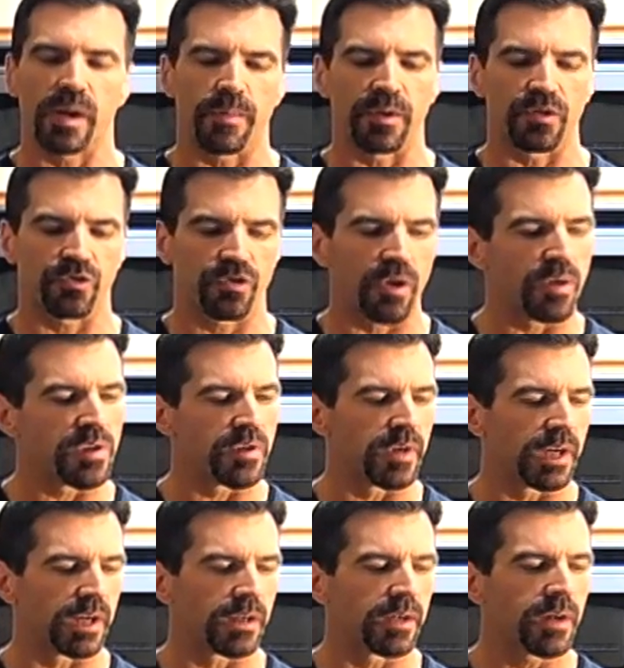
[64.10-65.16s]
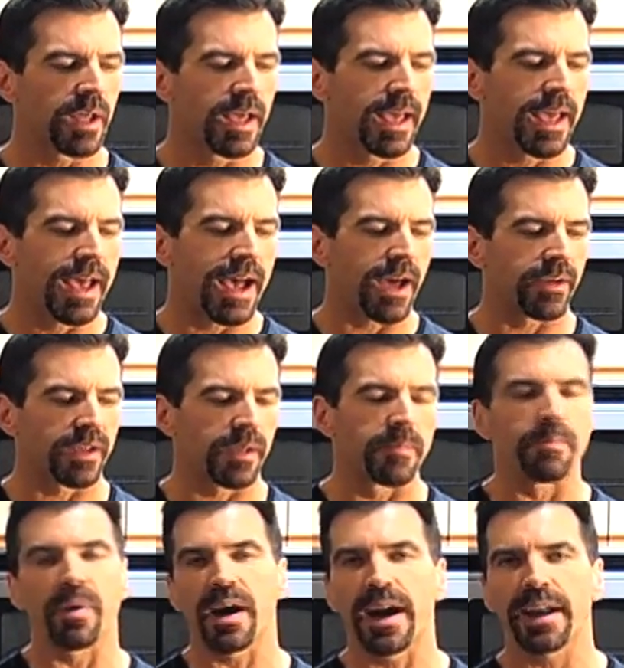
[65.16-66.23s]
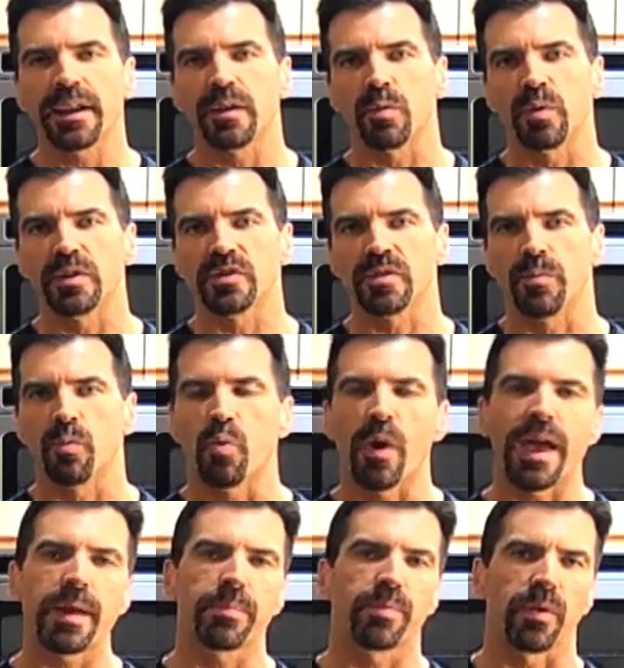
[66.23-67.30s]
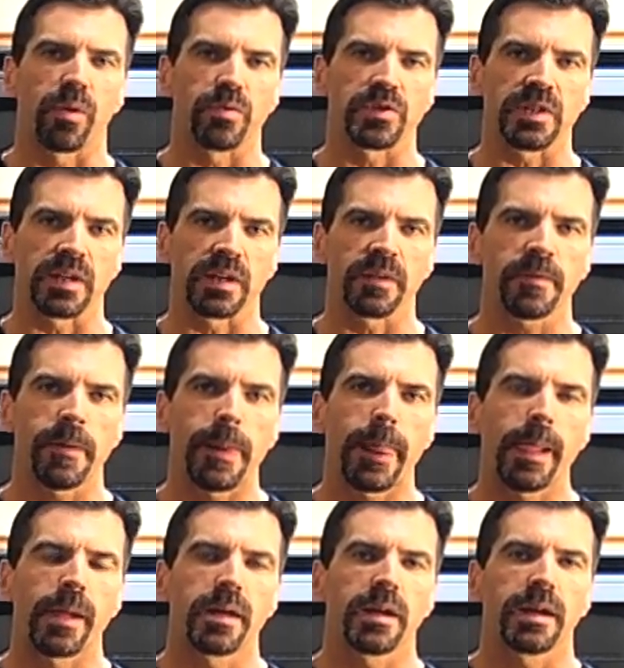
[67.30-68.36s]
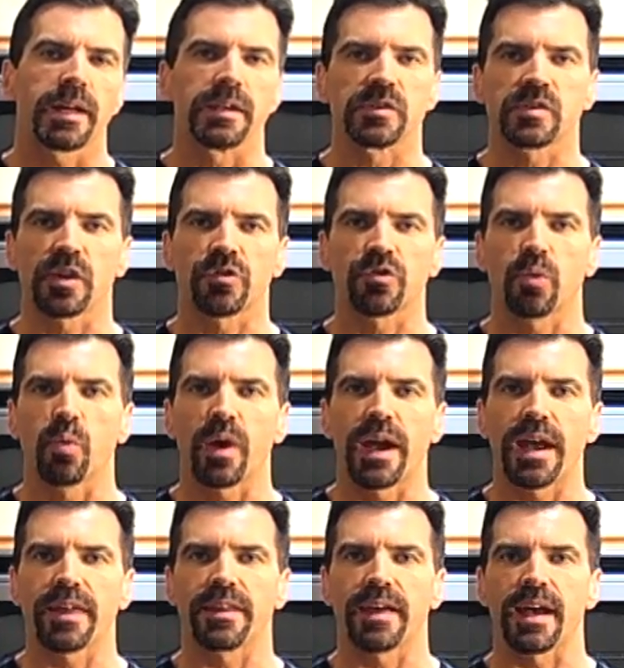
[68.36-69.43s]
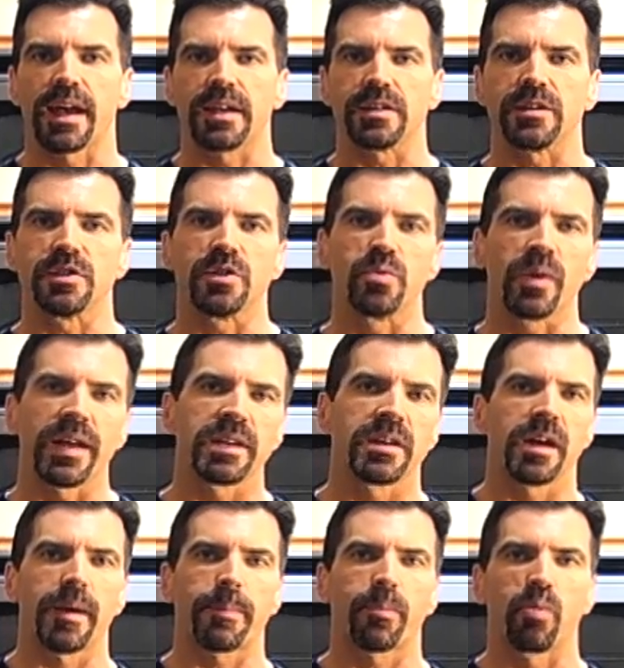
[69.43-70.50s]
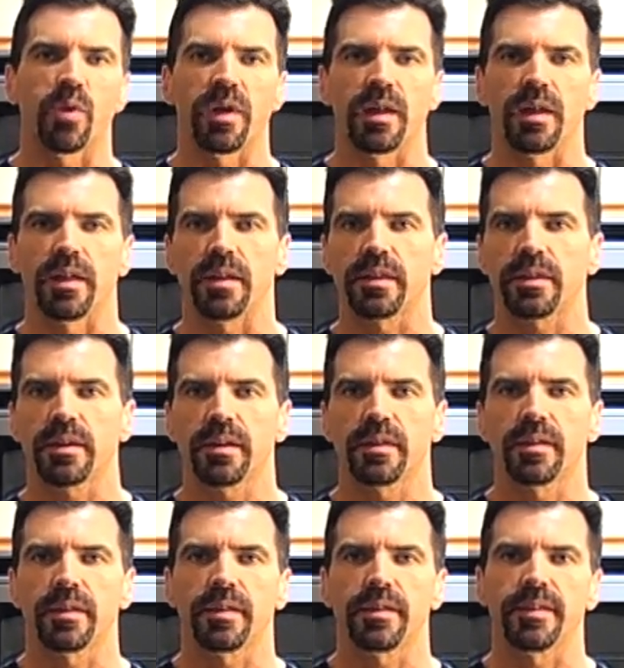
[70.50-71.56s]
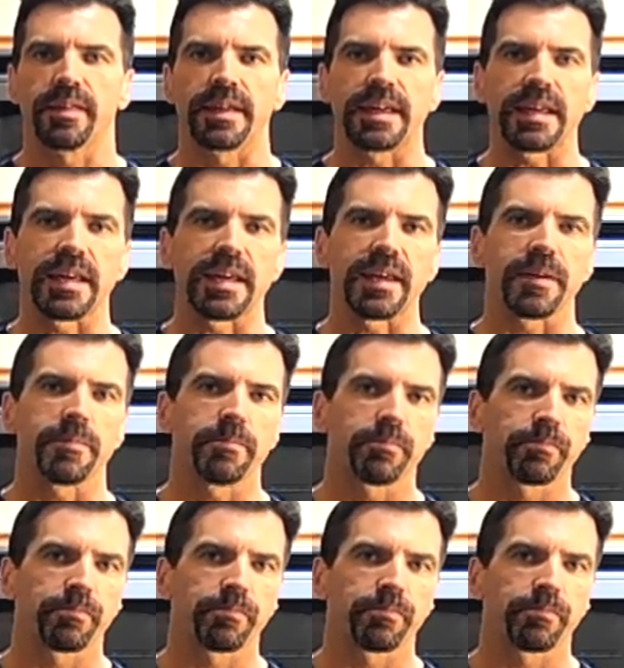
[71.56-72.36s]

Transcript: I'm going to show you here, how to combine it with some whey protein in such a way that you end up with the